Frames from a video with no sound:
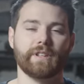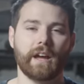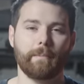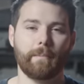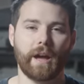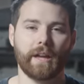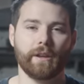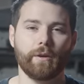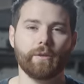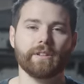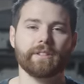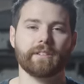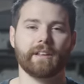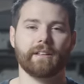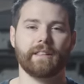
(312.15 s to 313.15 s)
time, I
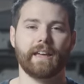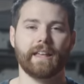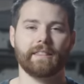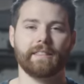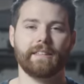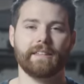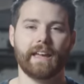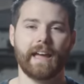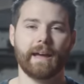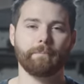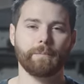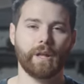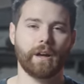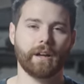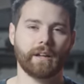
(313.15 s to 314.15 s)
noticed that the
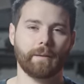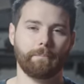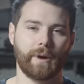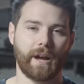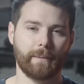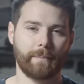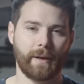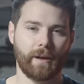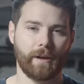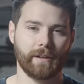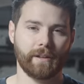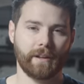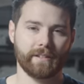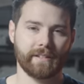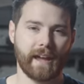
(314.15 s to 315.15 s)
M-Lock
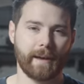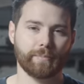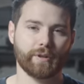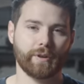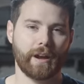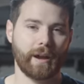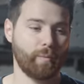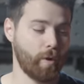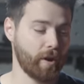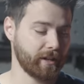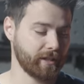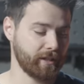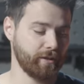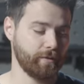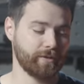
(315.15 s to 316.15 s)
bipod adapter I
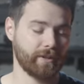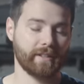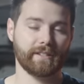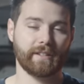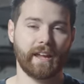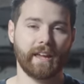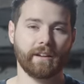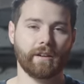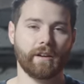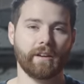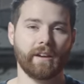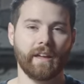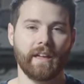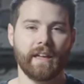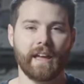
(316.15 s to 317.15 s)
wanted to use on this
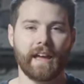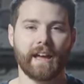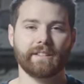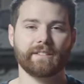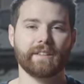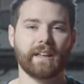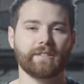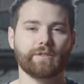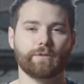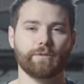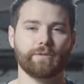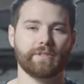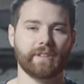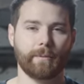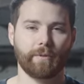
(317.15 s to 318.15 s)
handguard had set
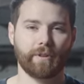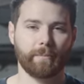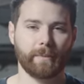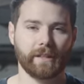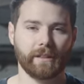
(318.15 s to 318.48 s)
screws that were gonna be